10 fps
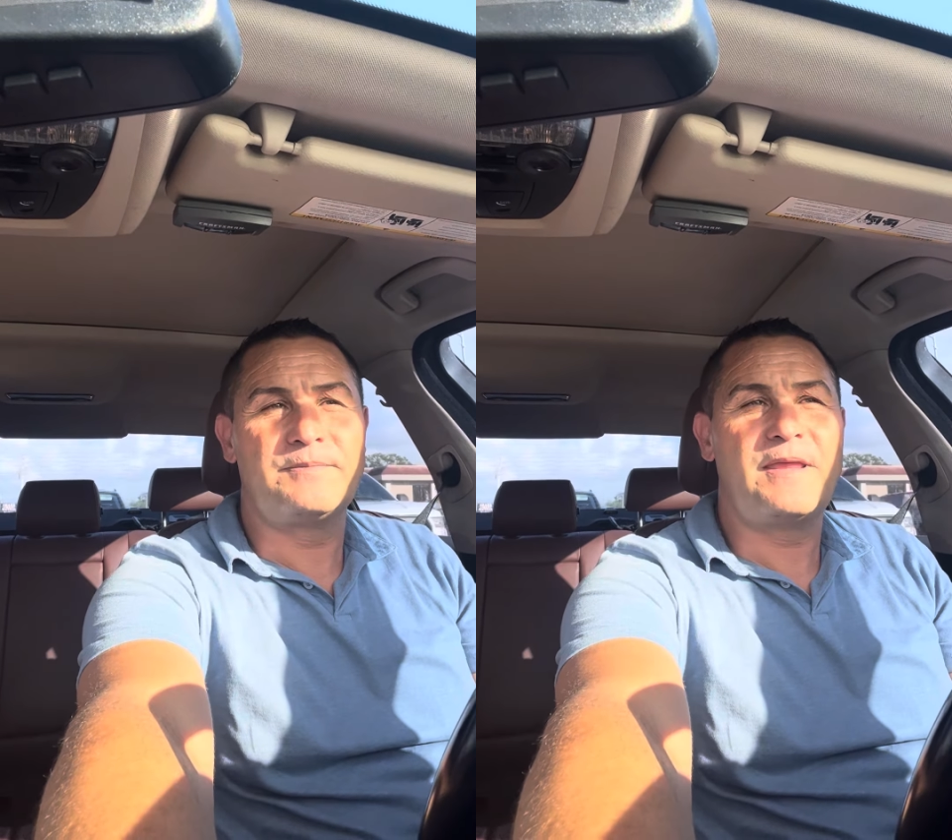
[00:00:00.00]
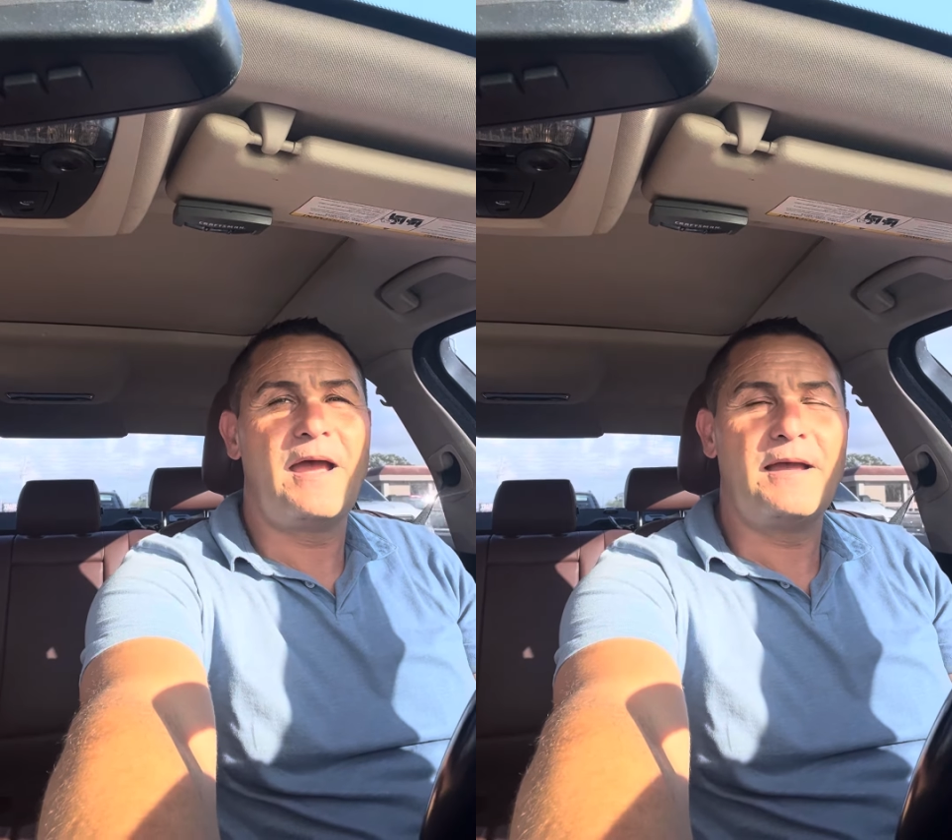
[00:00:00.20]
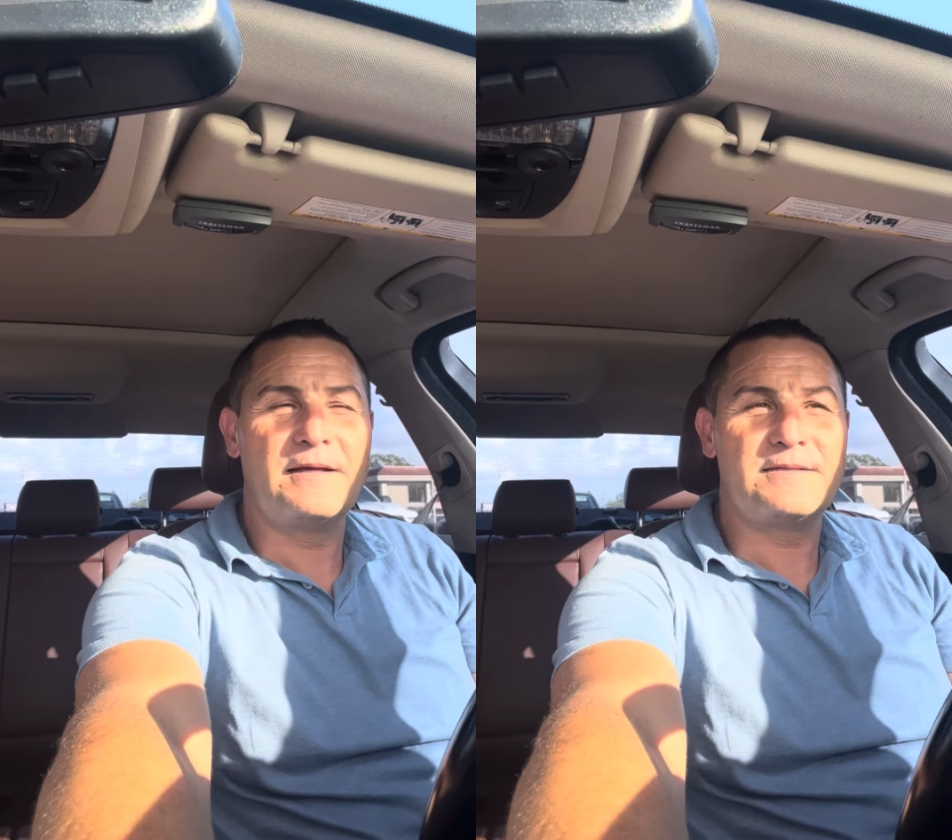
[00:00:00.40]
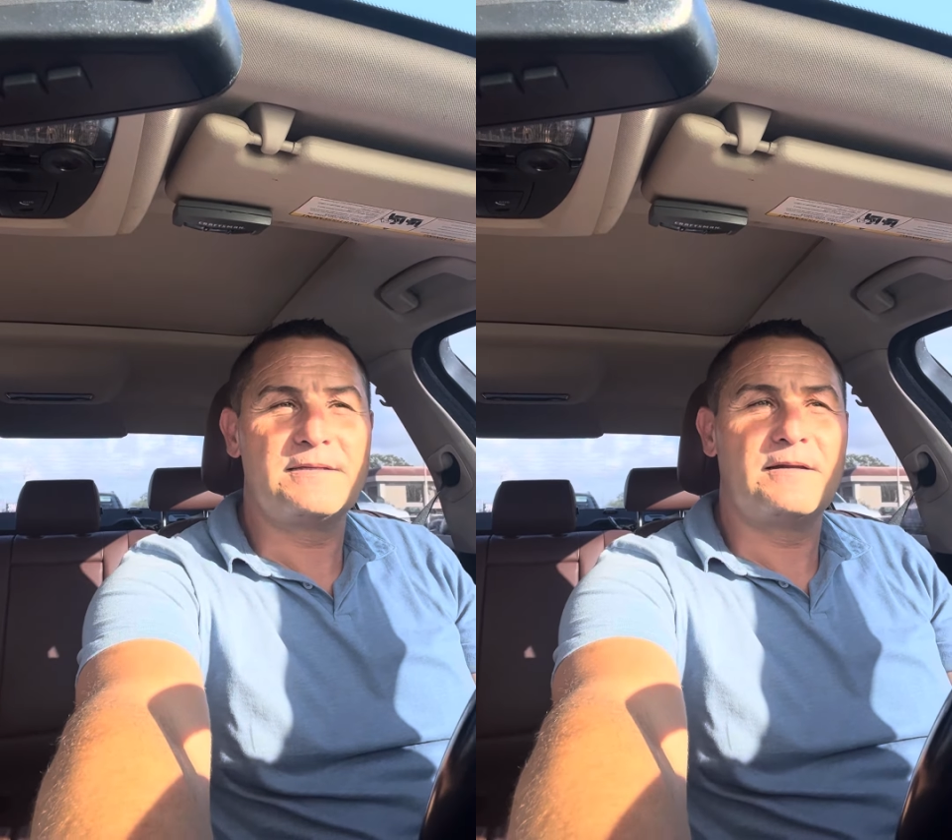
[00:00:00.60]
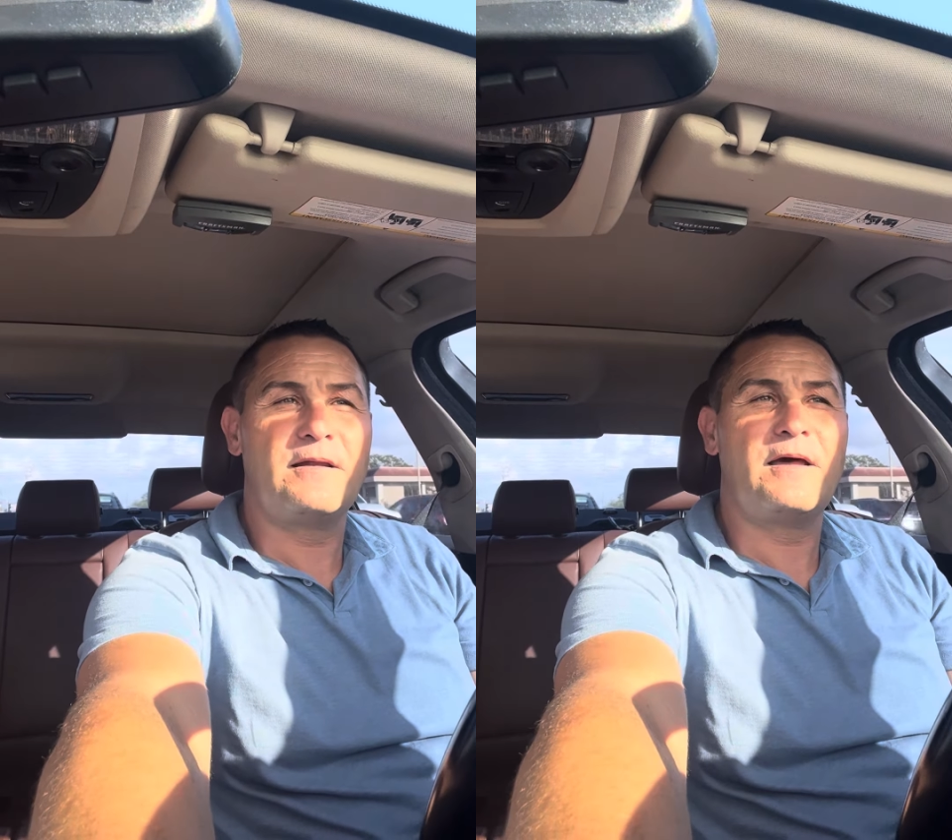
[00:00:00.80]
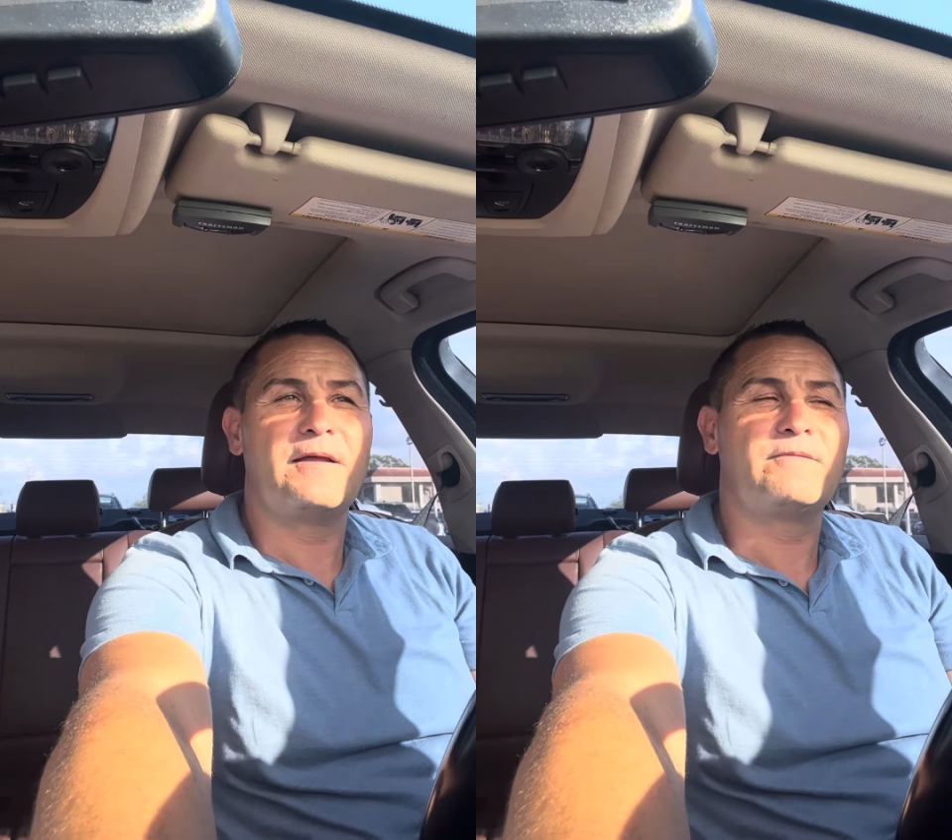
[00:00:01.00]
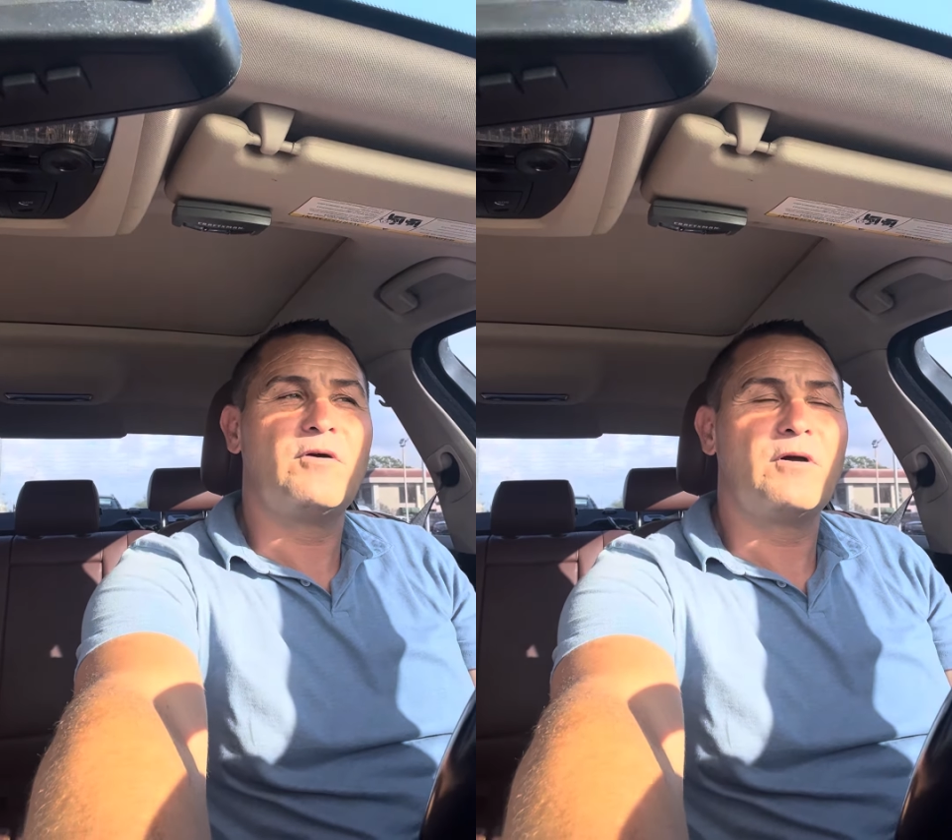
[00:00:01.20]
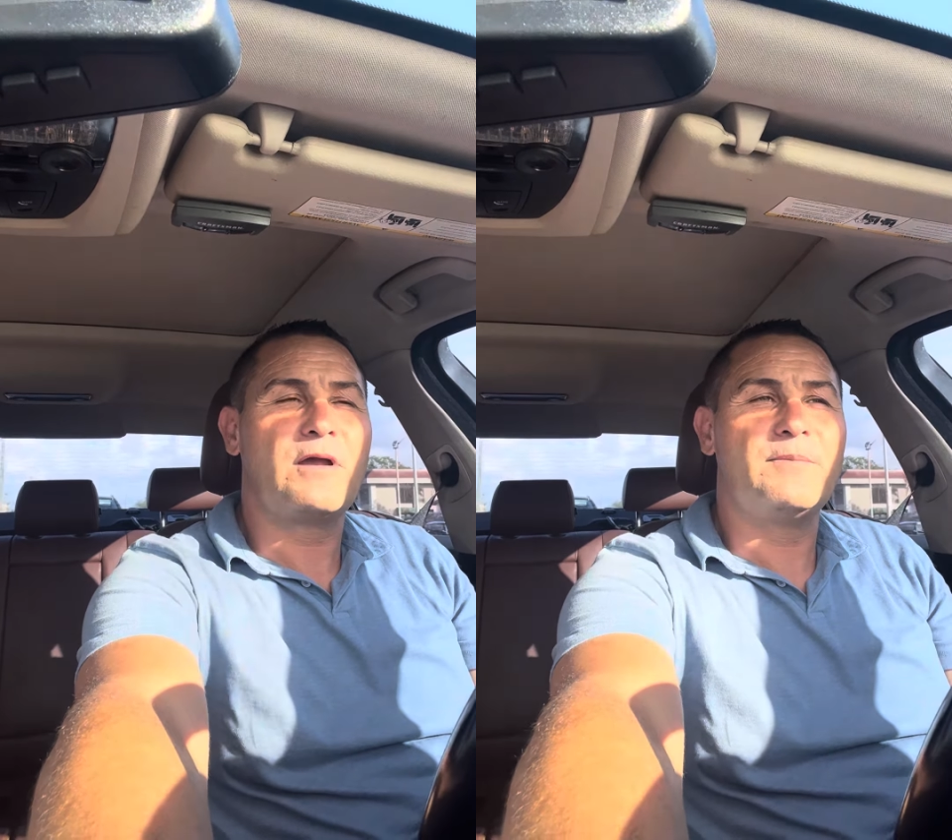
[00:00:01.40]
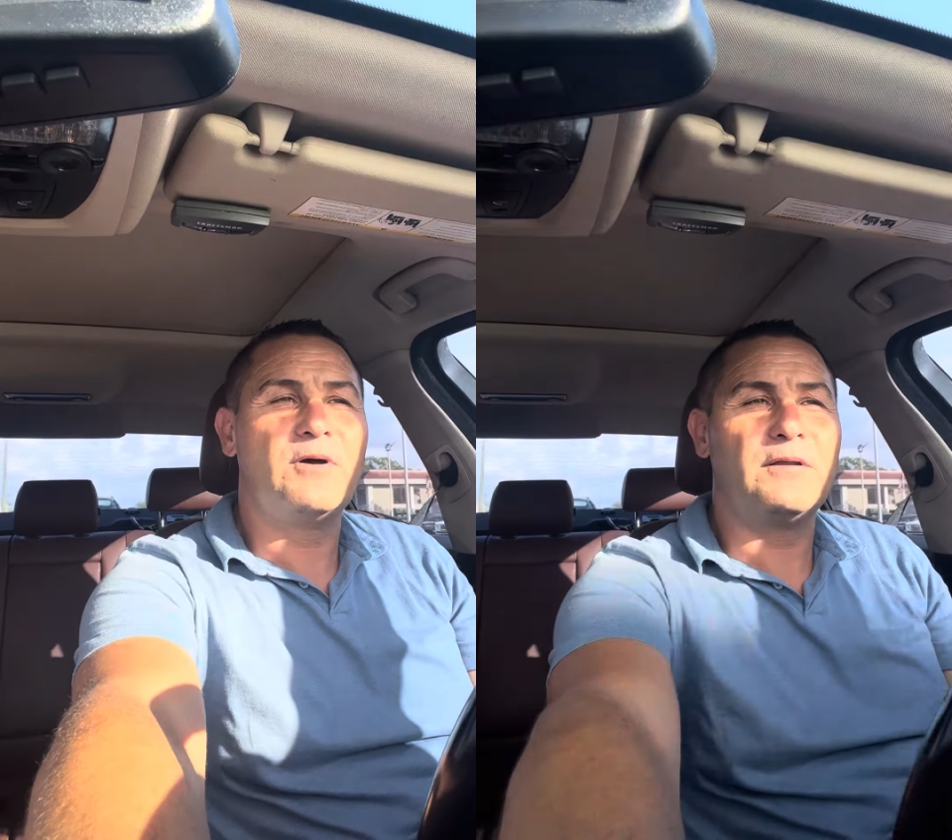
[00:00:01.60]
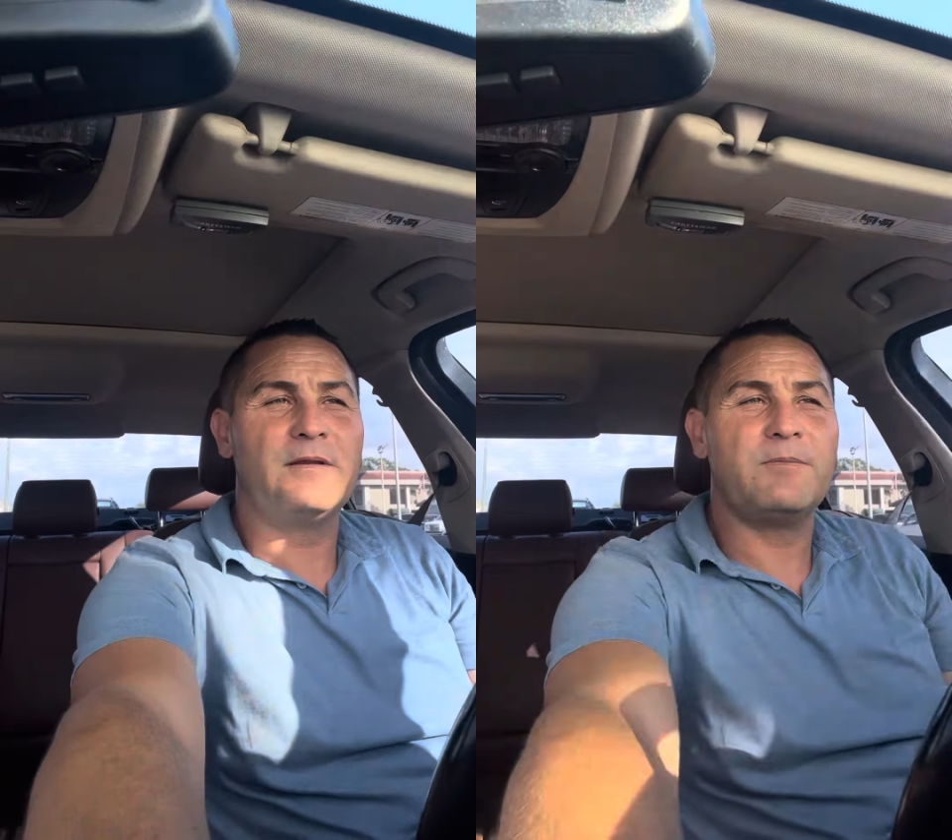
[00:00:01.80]
text and a lot of talk
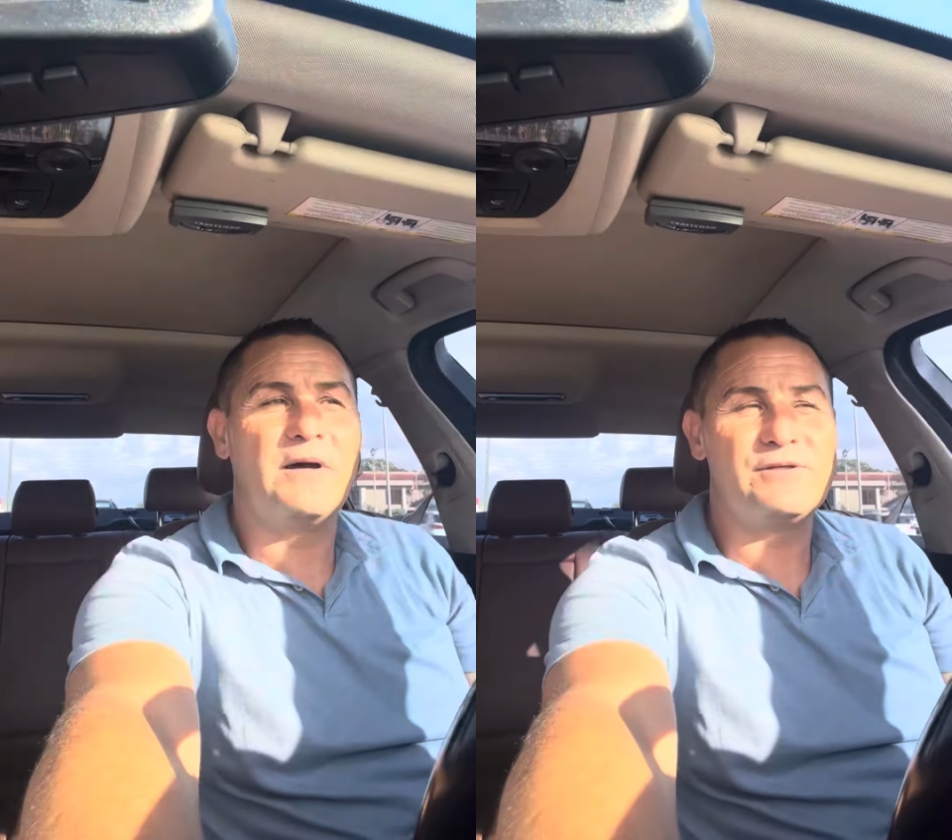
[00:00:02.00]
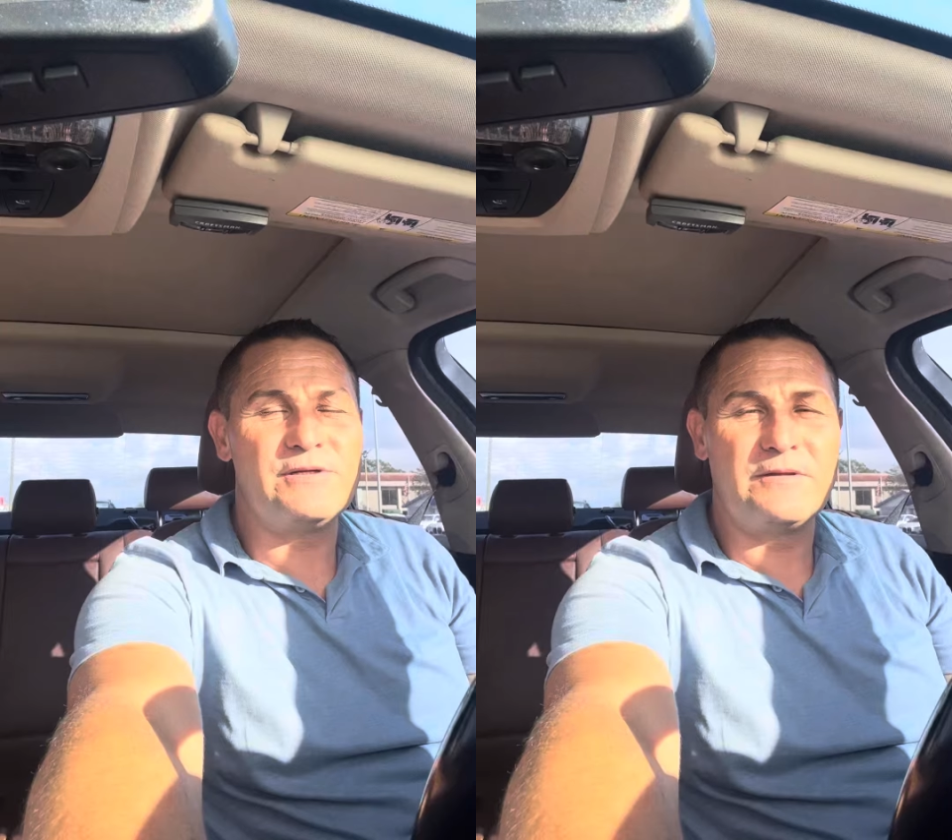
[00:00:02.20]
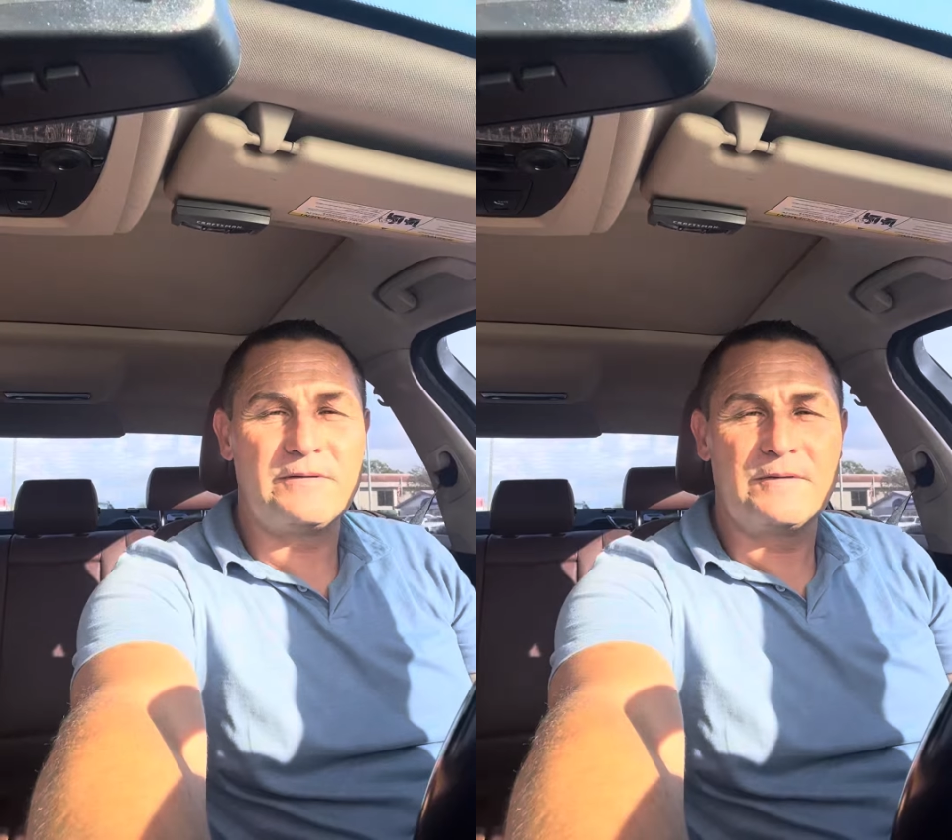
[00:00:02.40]
about the budget.